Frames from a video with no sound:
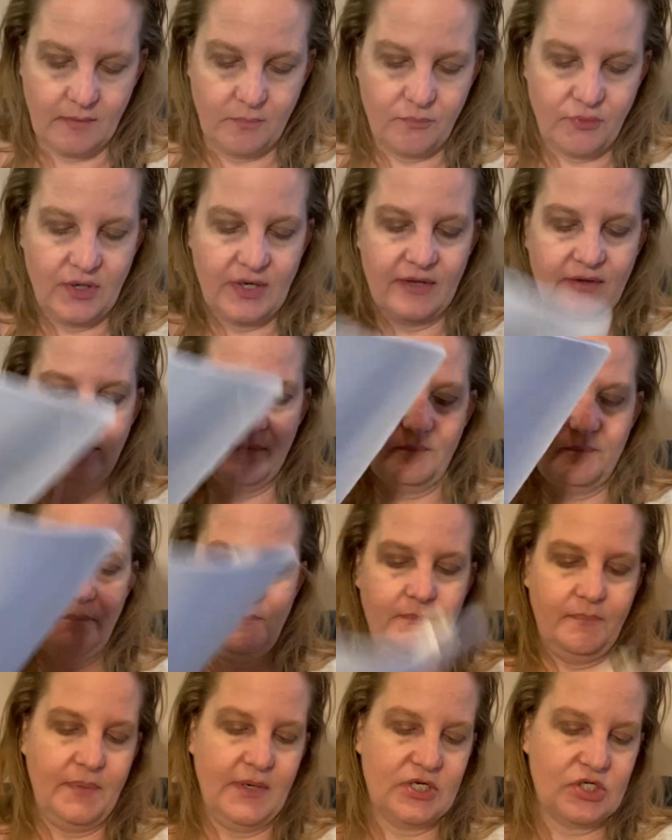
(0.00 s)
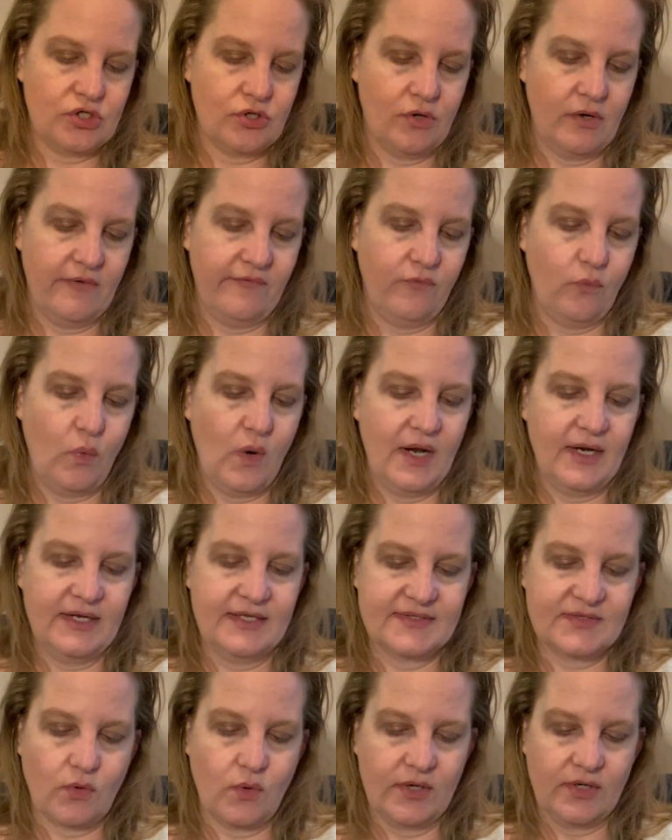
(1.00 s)
print a picture of what
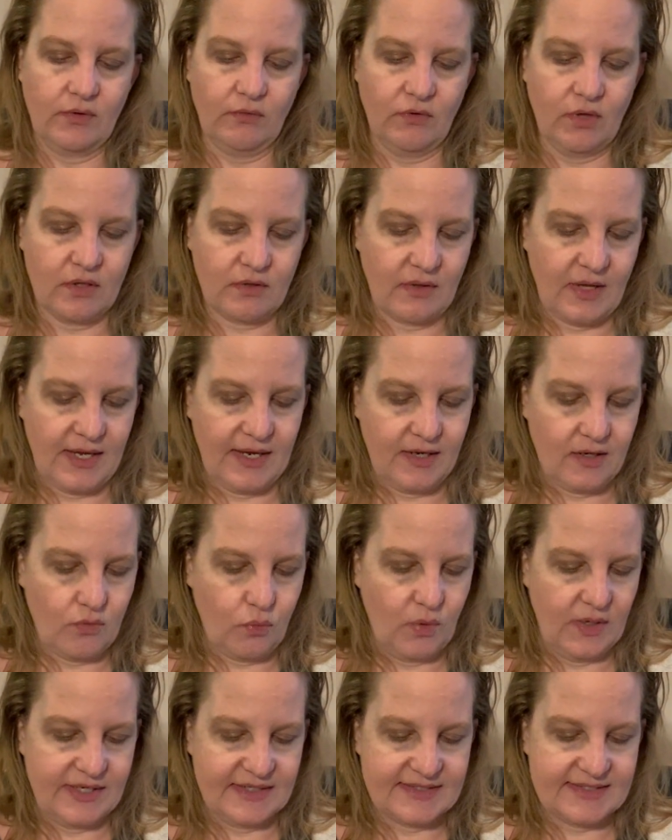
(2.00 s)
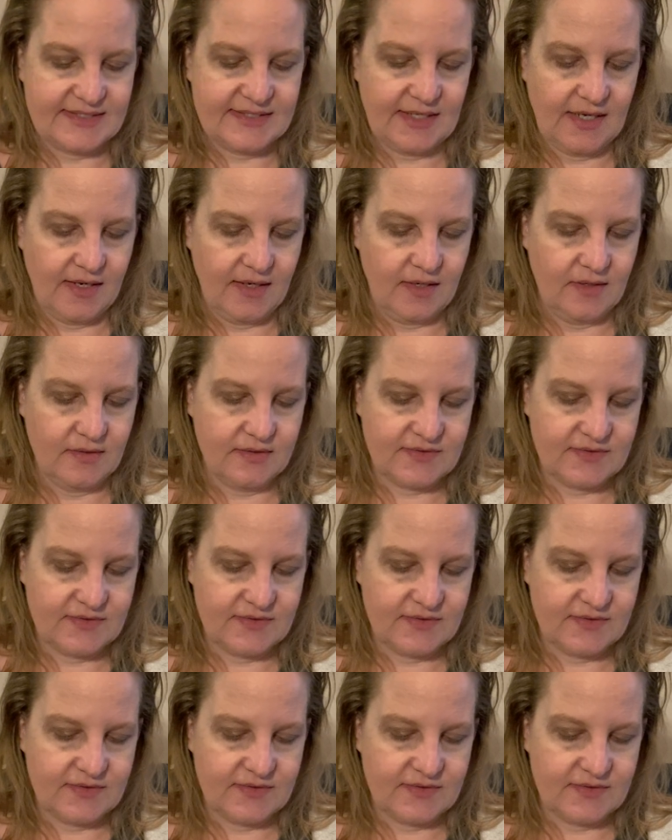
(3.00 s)
it's going to look like when it's done,